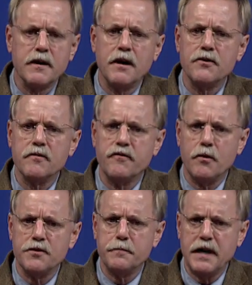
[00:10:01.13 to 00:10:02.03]
under
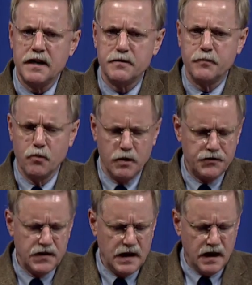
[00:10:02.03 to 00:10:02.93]
false passports.
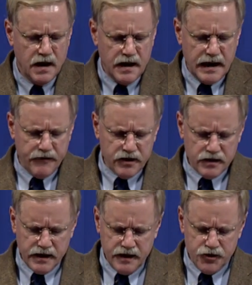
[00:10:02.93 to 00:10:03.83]

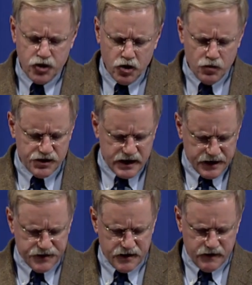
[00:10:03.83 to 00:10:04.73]
evidently 2
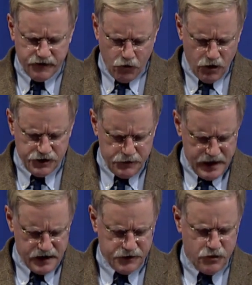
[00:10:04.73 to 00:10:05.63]
sets of forged
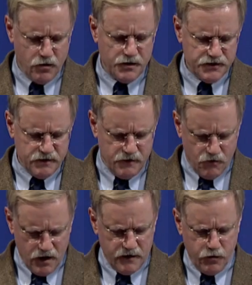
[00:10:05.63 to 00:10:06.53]
passports,
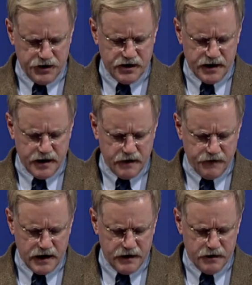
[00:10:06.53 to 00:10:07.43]
one of which
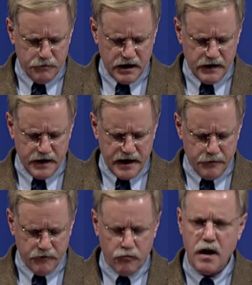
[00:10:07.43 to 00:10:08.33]
identified them by the name
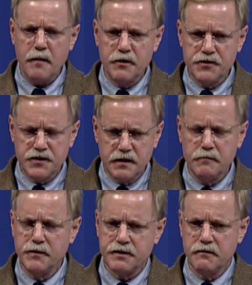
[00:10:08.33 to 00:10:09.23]
of Robinson,
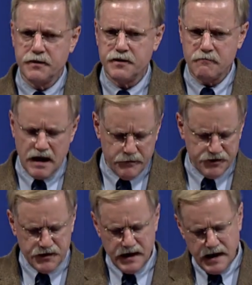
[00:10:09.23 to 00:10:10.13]
Mr. and Mrs.
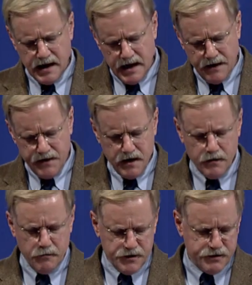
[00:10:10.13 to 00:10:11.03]
Robinson, and the other
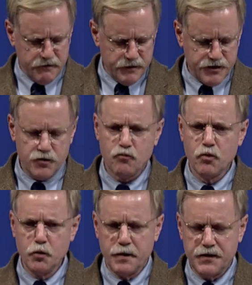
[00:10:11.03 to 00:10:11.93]
Mr. and Mrs.
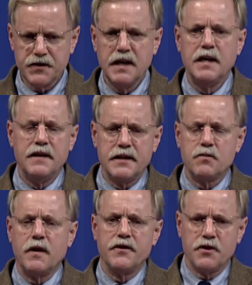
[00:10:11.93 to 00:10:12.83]
Rubens. That's why
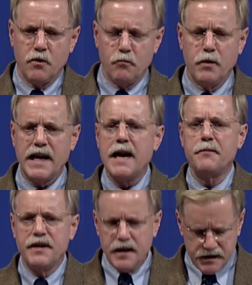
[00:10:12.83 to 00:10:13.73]
what
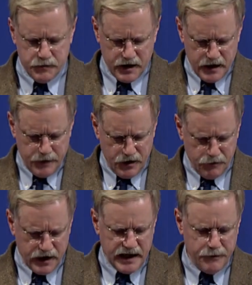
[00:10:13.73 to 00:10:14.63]
happened next
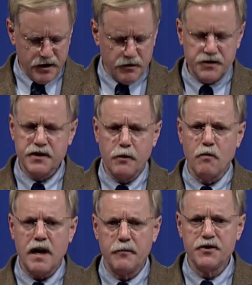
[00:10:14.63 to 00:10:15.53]
became known as the
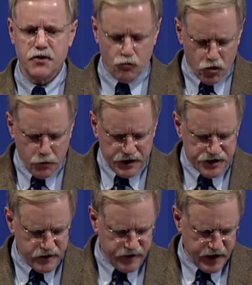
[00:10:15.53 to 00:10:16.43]
Robinson-Reubens
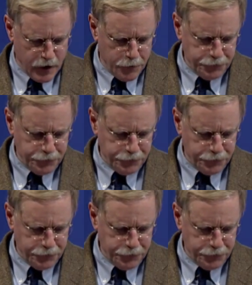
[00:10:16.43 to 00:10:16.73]
Affair.